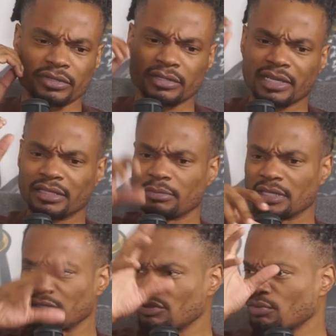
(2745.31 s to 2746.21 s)
and got to be
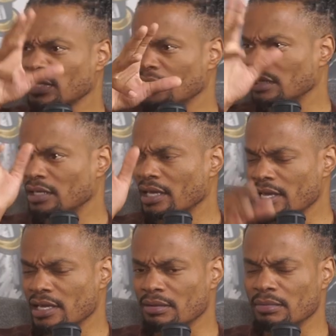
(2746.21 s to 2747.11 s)
in the suite at the
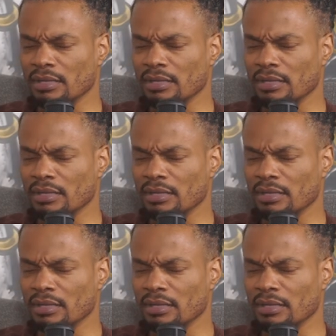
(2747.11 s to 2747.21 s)
game.